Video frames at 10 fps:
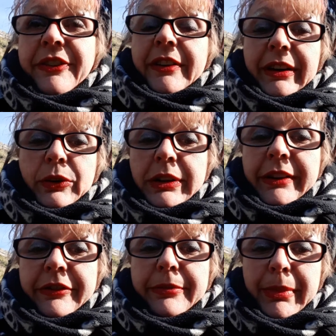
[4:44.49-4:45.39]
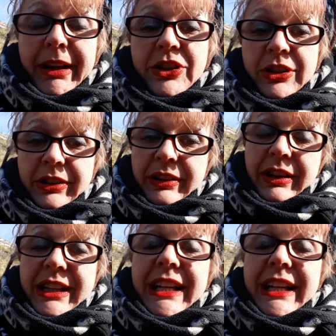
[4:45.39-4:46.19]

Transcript: found out all the information that I